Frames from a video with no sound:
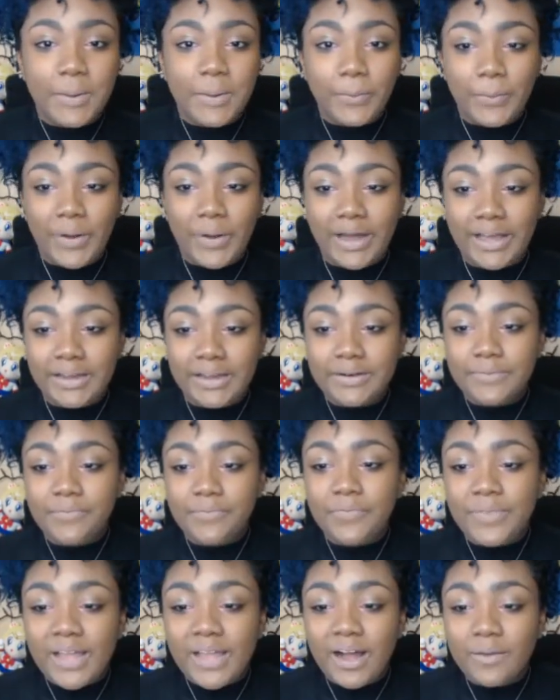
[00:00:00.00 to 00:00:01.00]
But
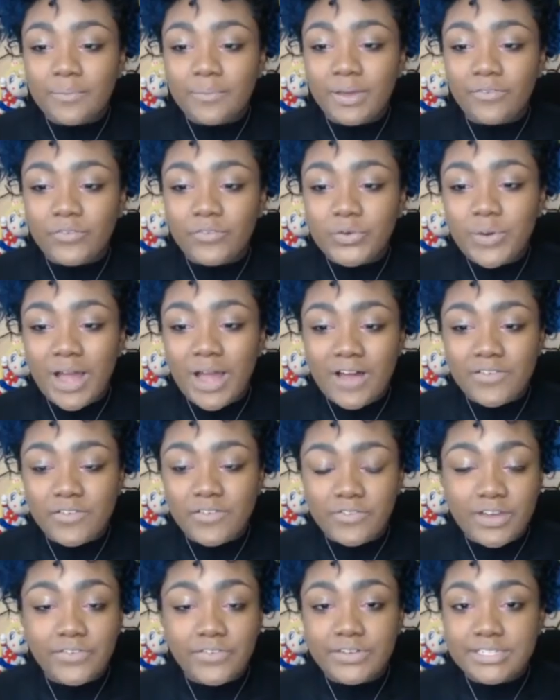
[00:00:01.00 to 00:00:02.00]
if you have a
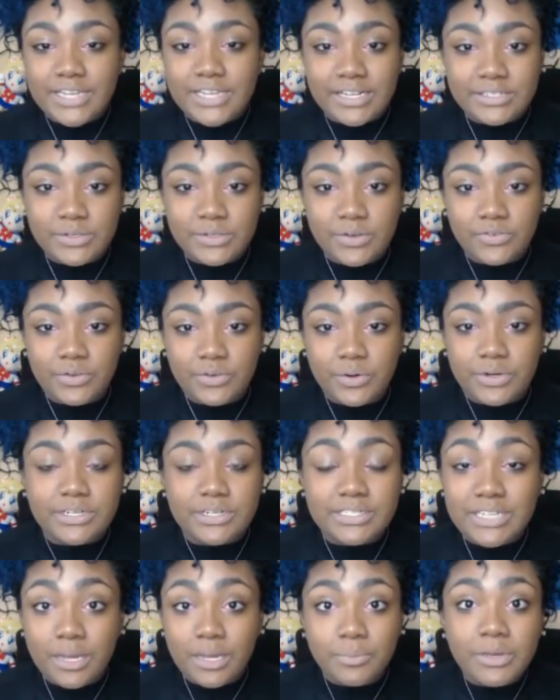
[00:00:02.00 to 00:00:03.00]
favorite tattoo of yours,
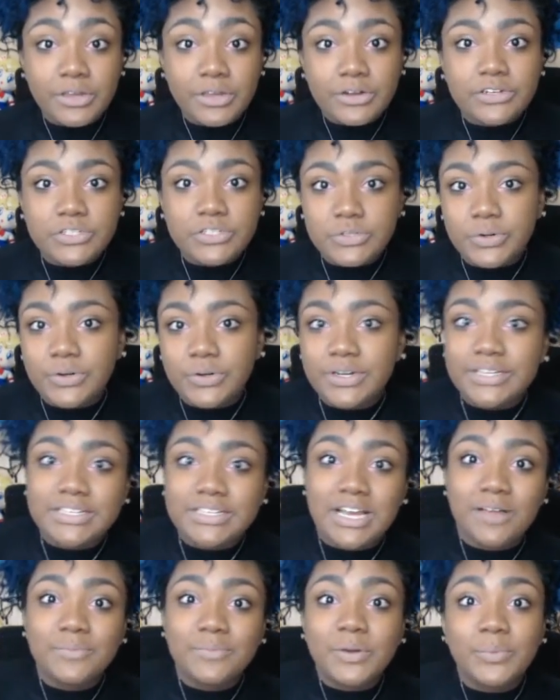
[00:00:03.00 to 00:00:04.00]
tell me your story.
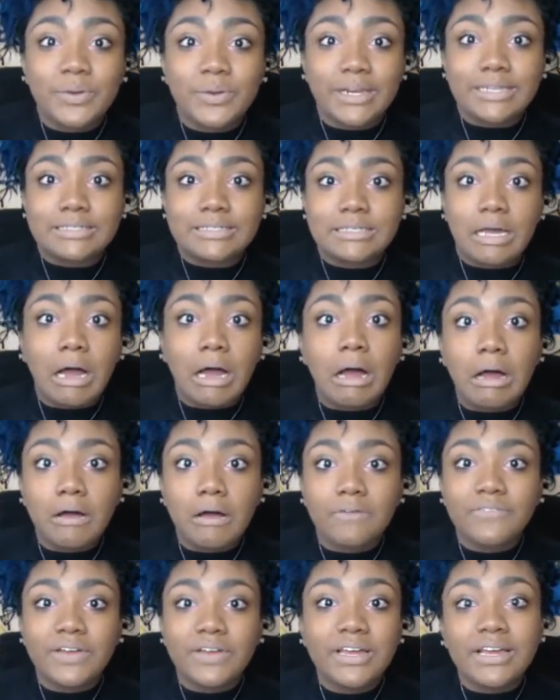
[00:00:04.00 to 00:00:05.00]
Tell me what it's
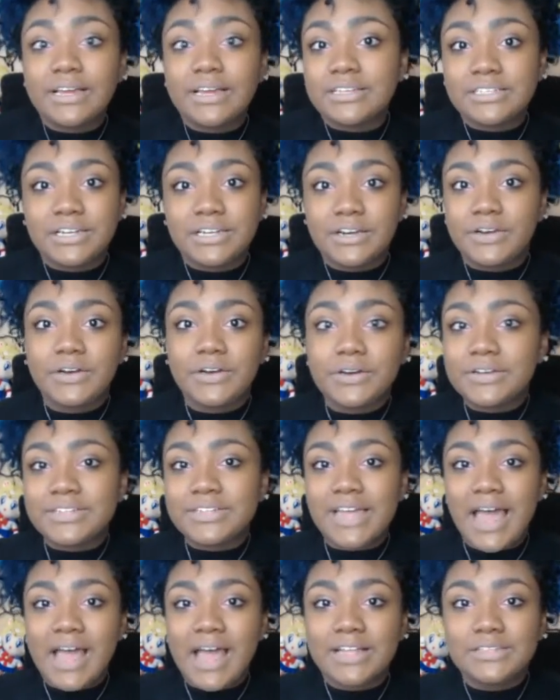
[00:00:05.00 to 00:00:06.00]
of. Is it a nerd
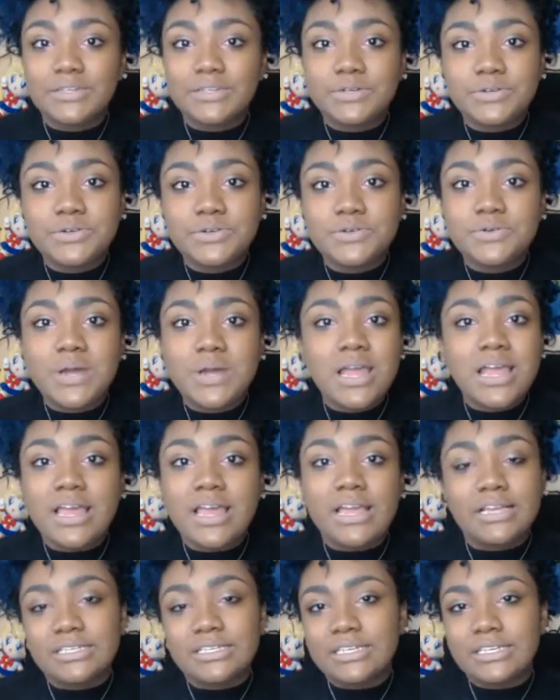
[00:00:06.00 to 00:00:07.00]
tattoo?
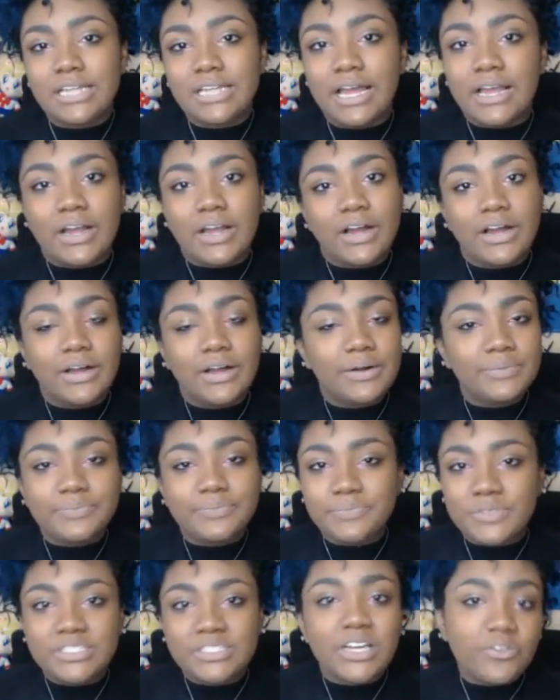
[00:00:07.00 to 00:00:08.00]
Is it like a
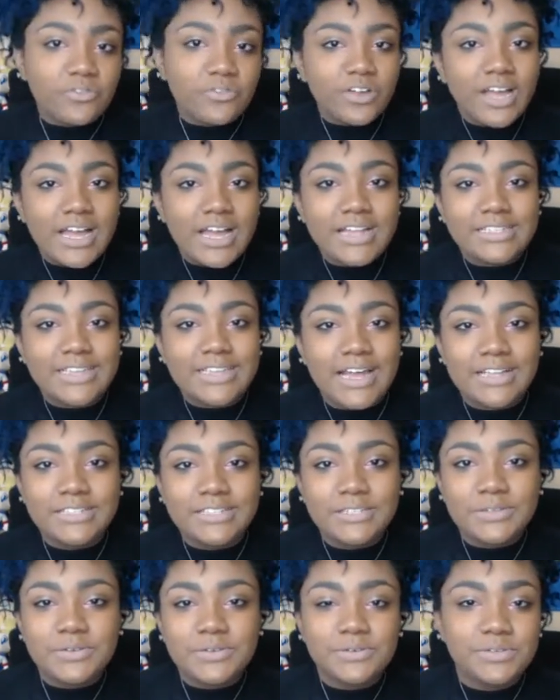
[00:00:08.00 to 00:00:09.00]
tough guy
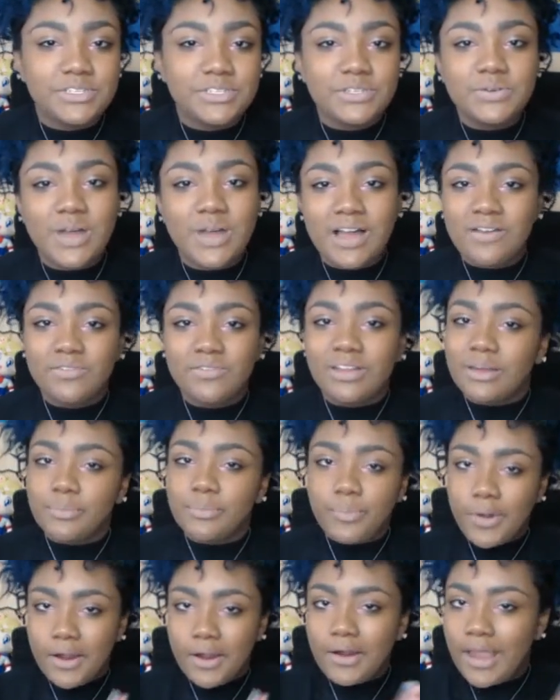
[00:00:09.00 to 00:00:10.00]
tattoo? Do you have like
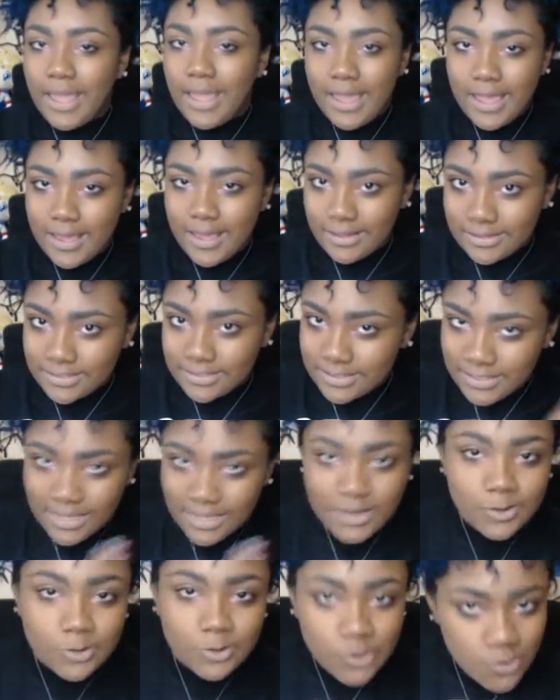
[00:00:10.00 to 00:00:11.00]
prayer hands?
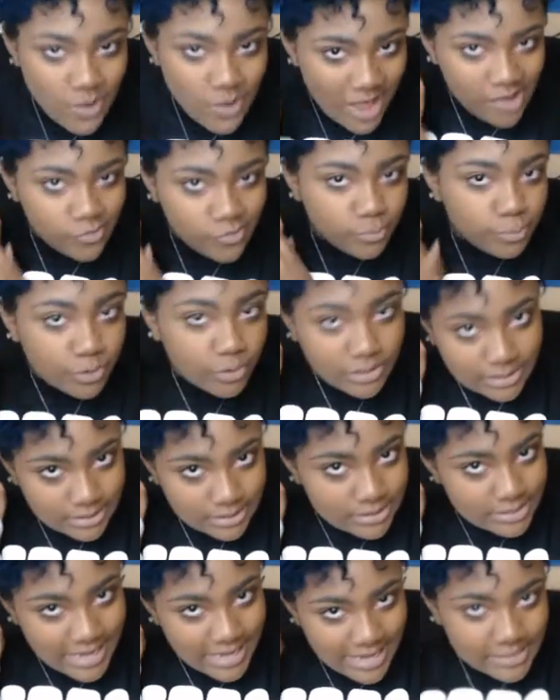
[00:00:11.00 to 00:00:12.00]
Do you have Brooklyn
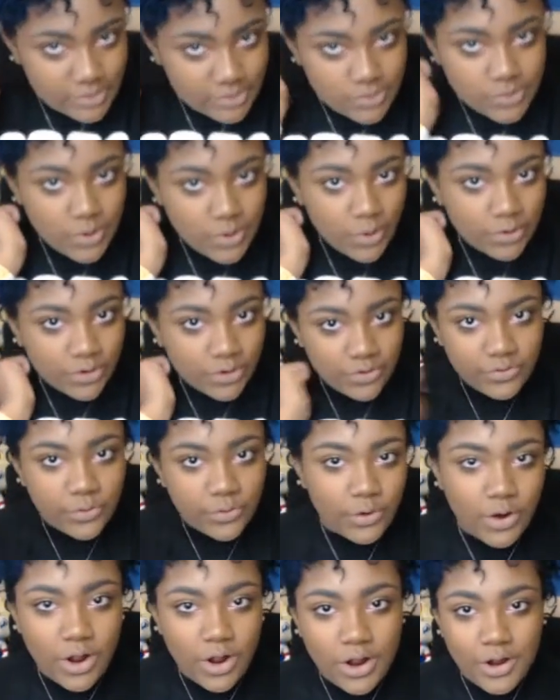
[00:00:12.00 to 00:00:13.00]
tattooed on your
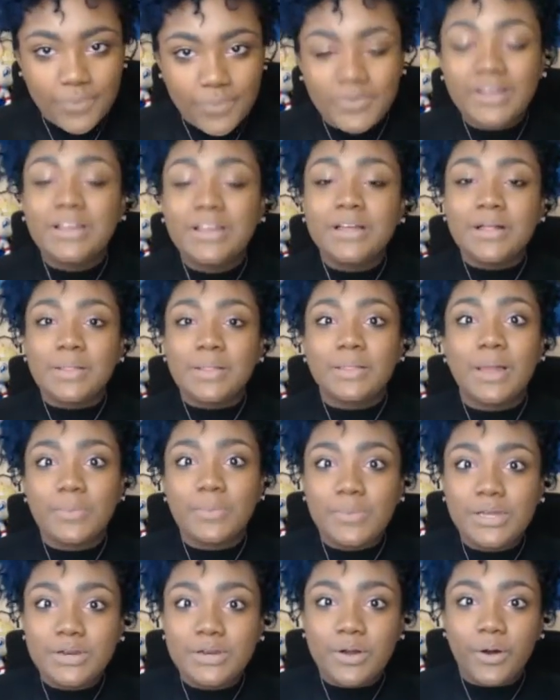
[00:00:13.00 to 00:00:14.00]
forearm? Let
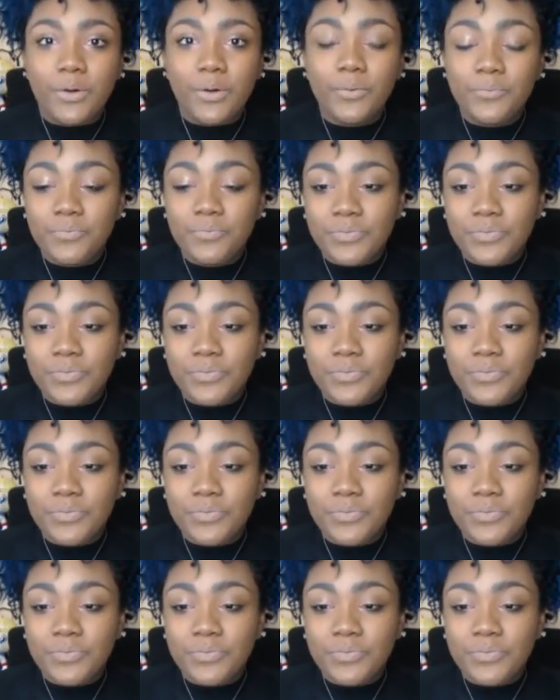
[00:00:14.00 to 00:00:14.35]
me know.